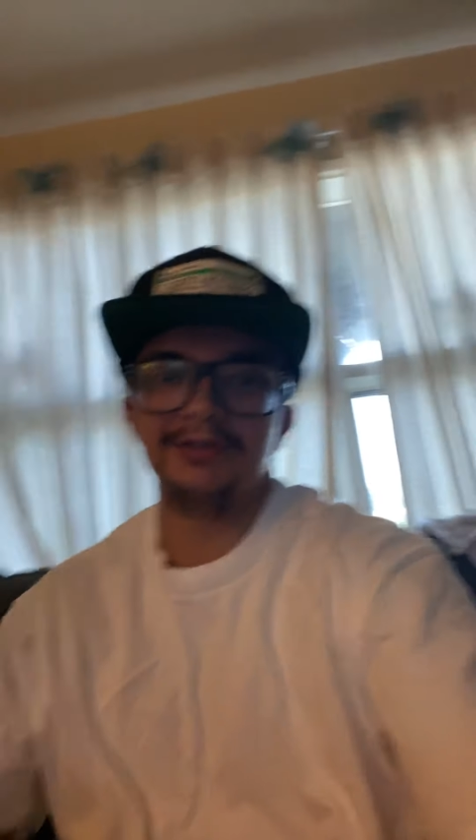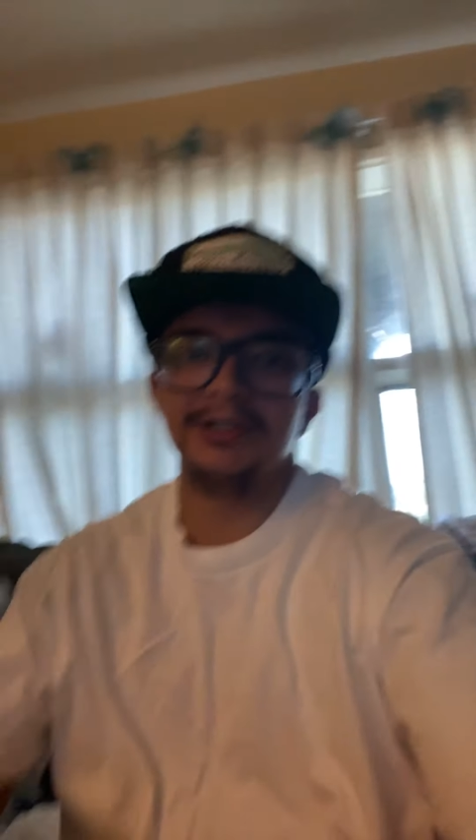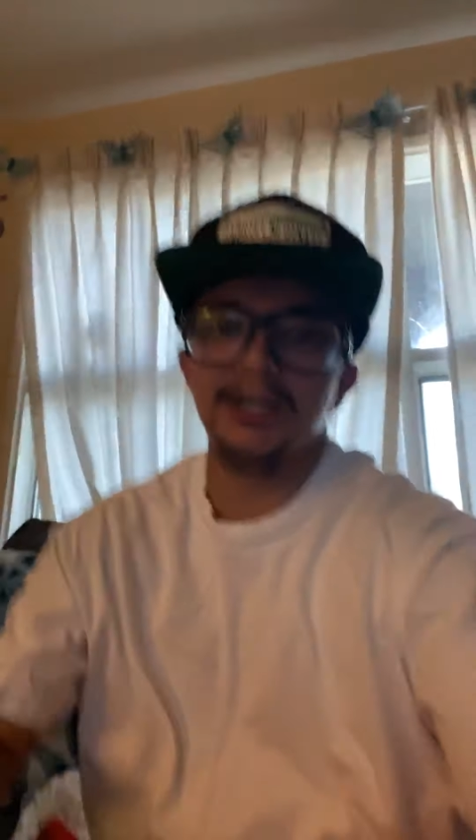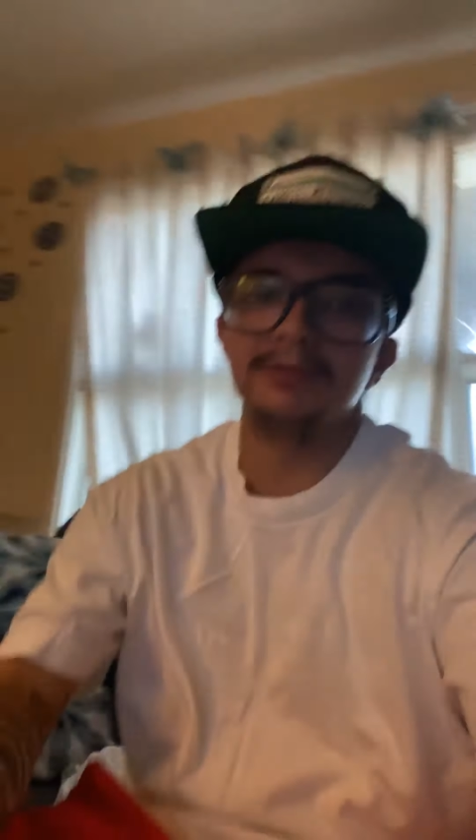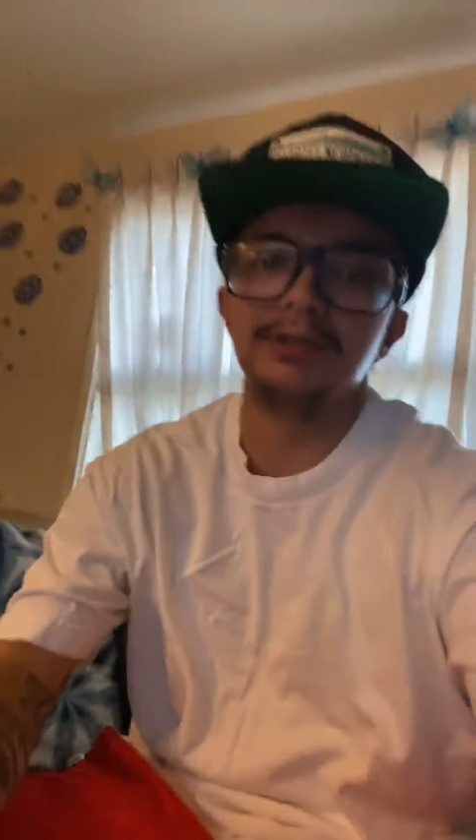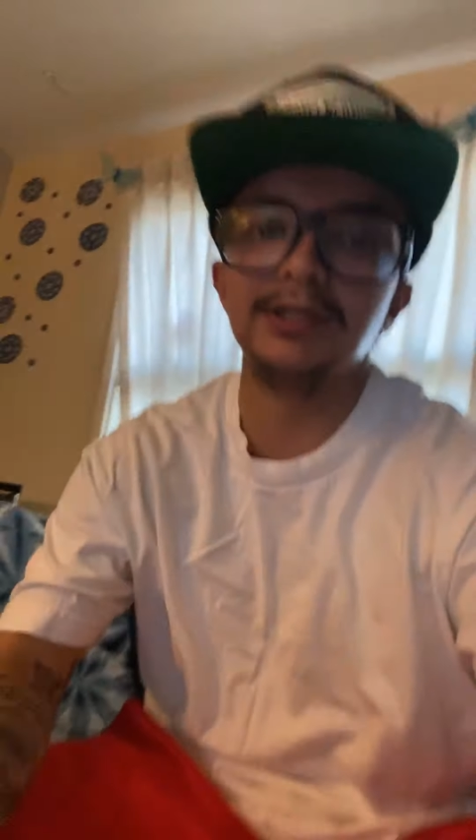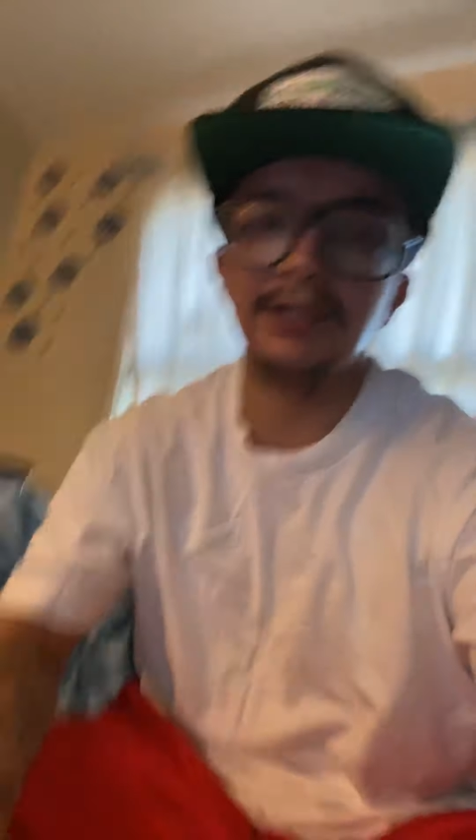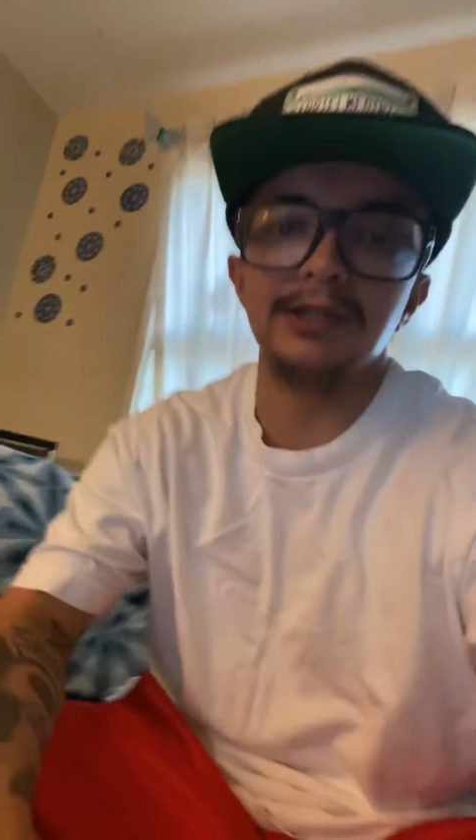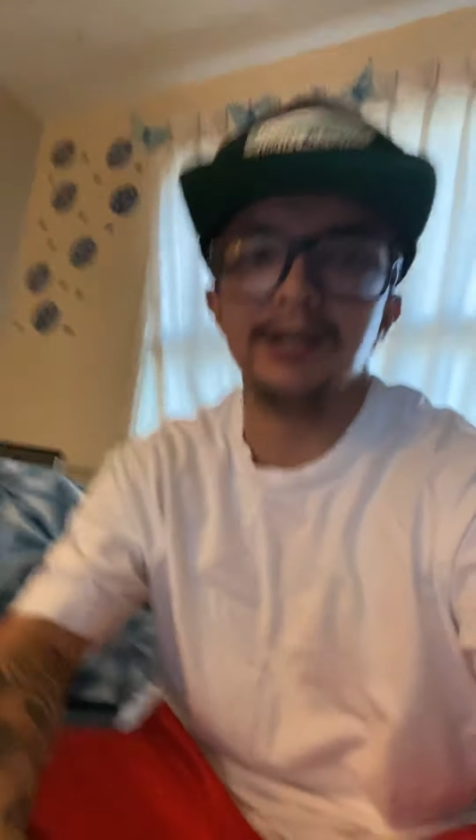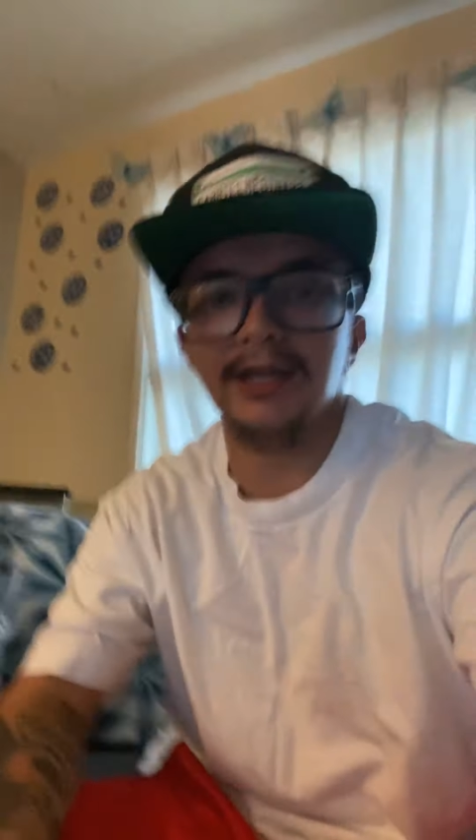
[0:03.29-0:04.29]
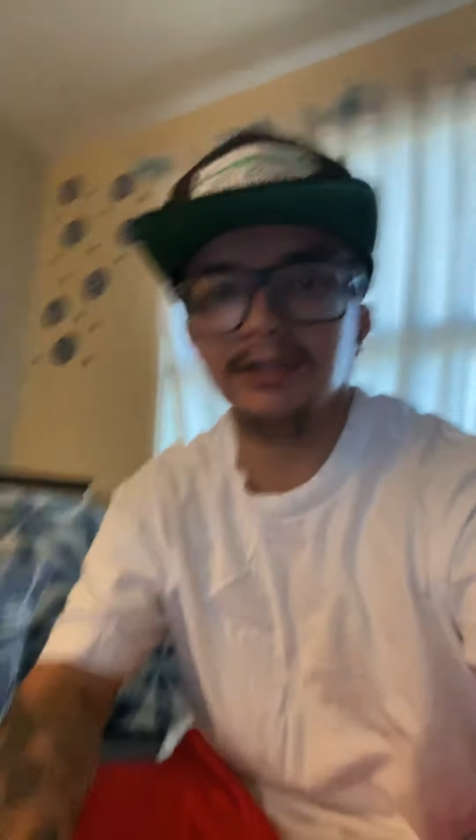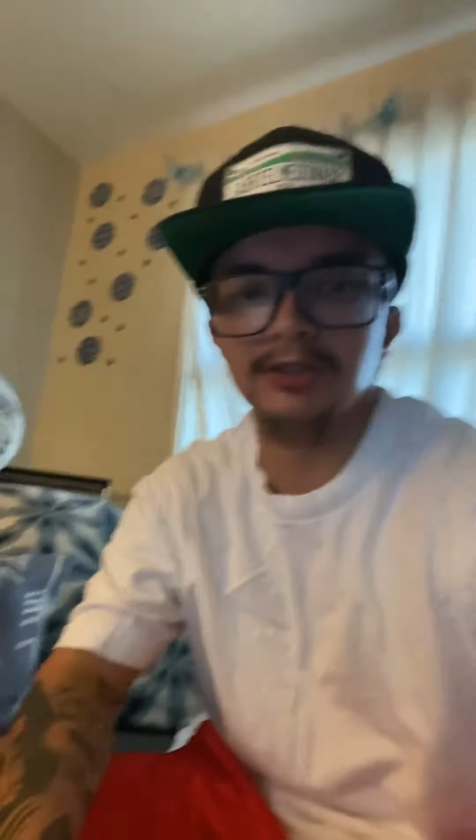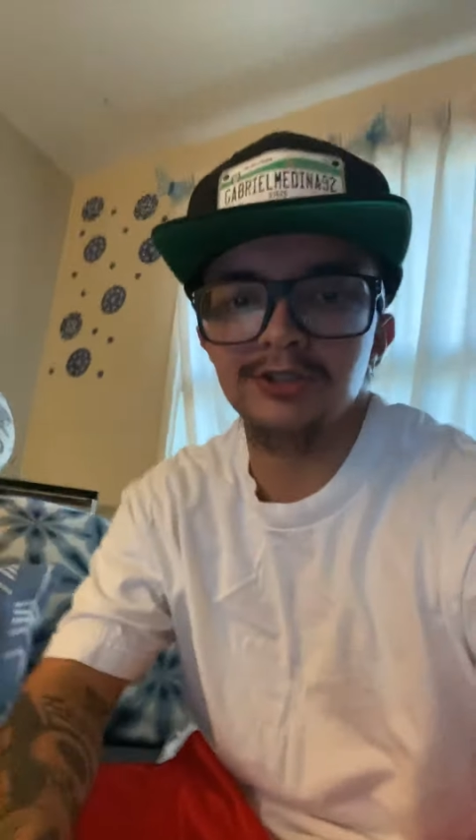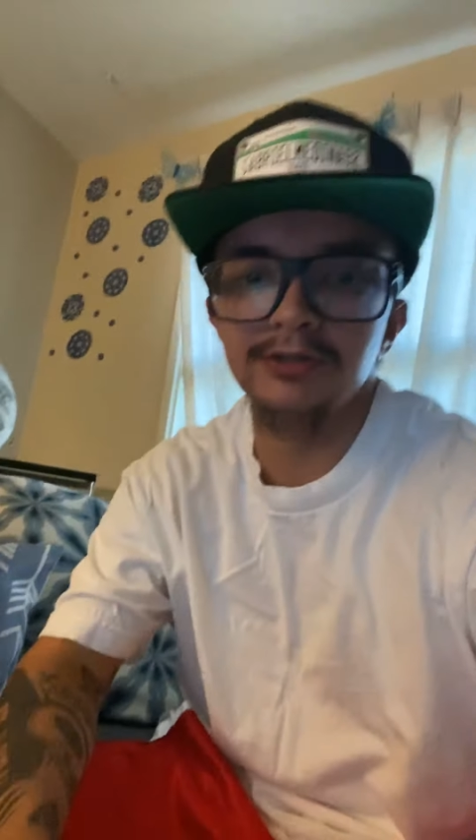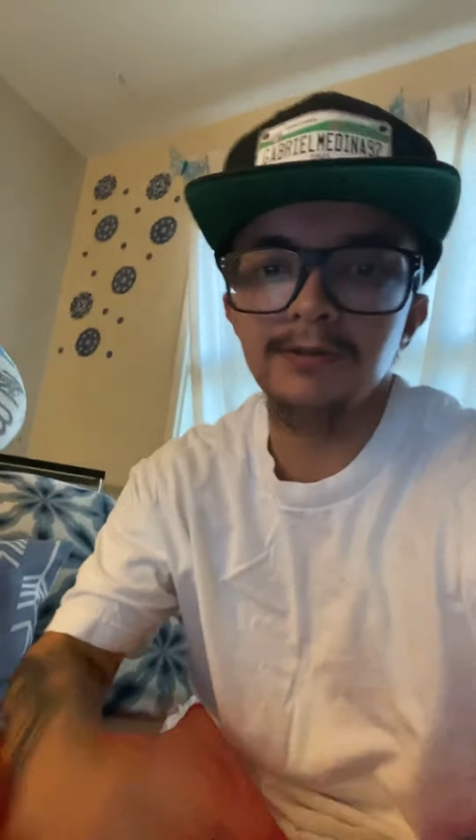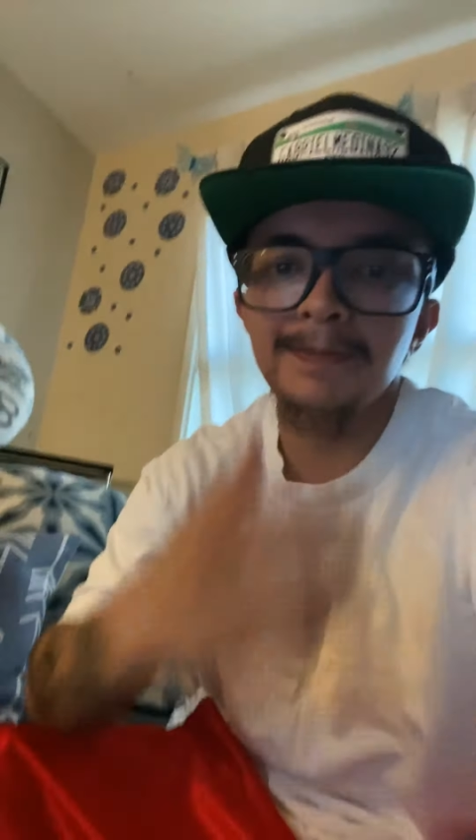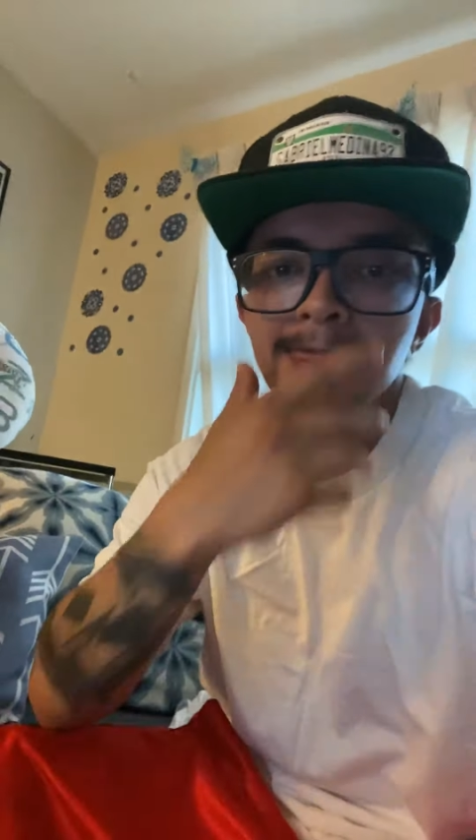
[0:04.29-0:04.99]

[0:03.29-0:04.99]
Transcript: Gary Medina 92.